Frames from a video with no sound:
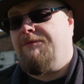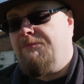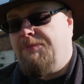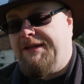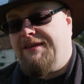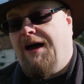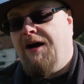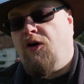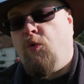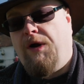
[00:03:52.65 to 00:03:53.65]
bits that
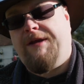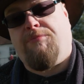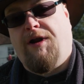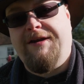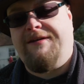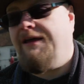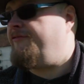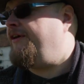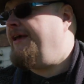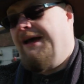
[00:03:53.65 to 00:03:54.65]
aren't quite bright
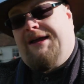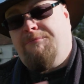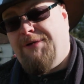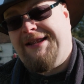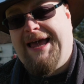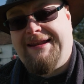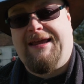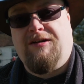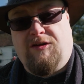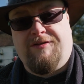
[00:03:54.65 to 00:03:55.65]
enough, bring that
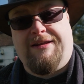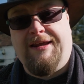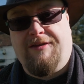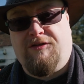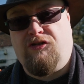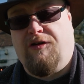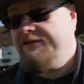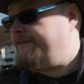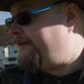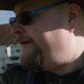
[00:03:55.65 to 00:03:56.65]
out using the other
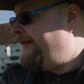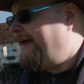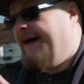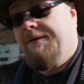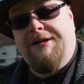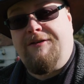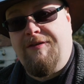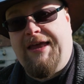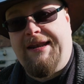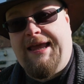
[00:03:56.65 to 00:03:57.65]
shot. So I'm going to
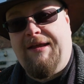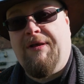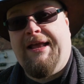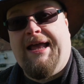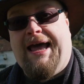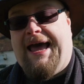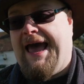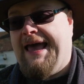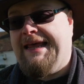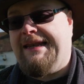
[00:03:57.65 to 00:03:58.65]
do that now,
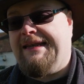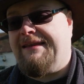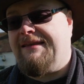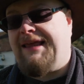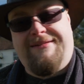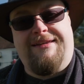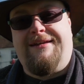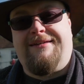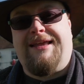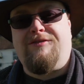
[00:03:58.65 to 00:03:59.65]
and that's
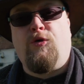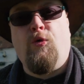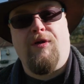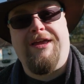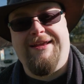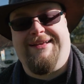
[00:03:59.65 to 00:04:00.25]
it. That's all I